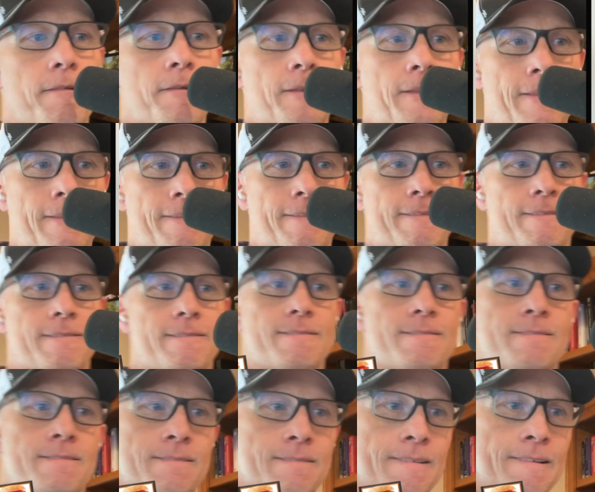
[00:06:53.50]

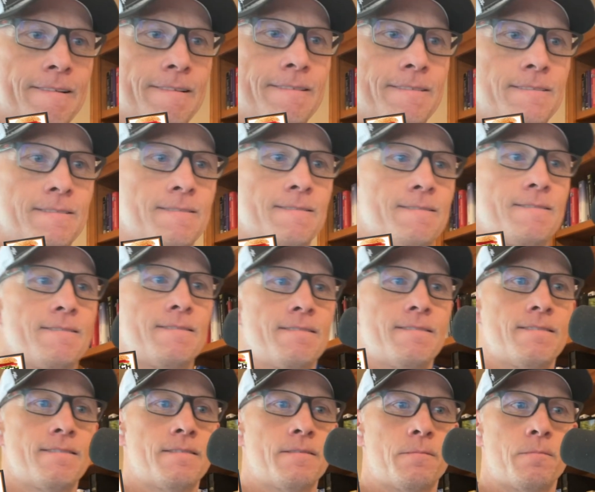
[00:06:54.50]

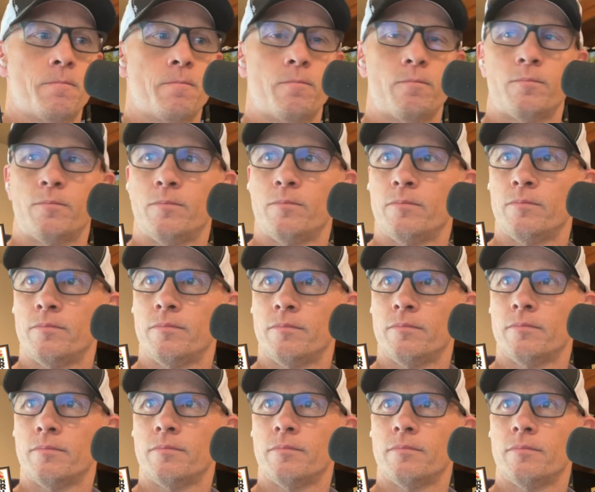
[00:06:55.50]

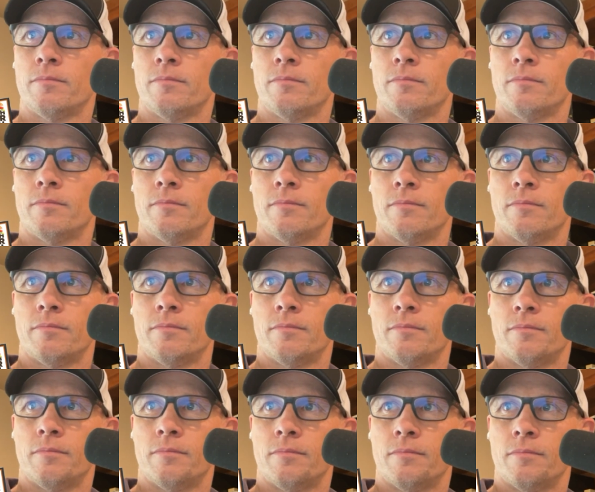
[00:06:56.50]

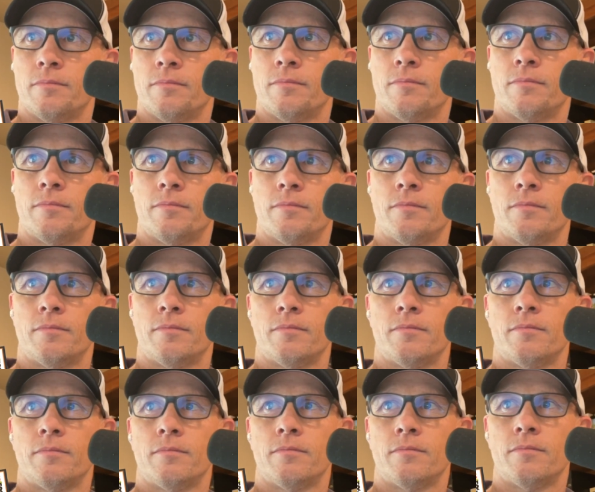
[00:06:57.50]

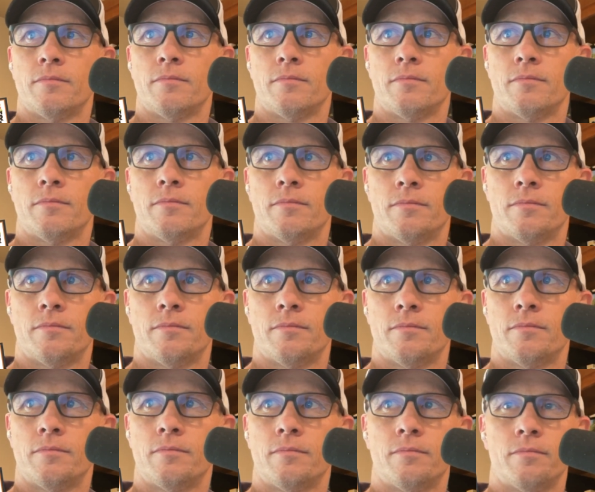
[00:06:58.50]

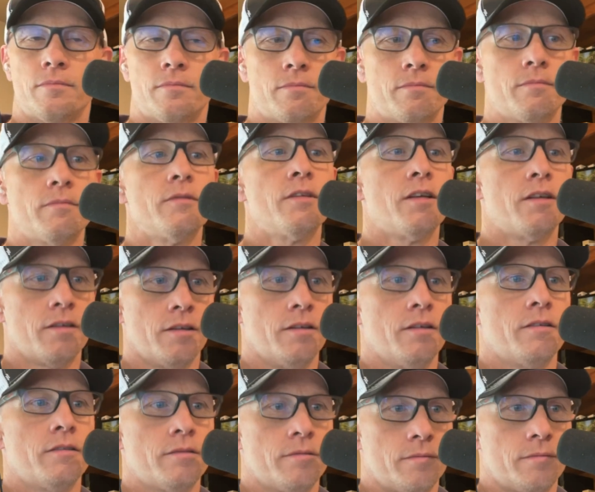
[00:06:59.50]

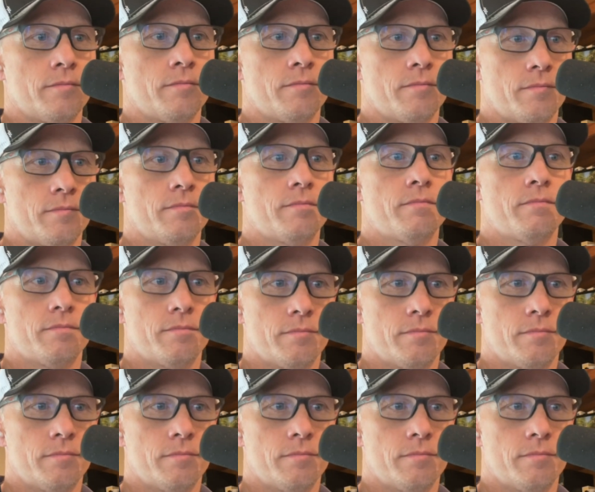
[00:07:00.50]
No words are spoken by the person on screen.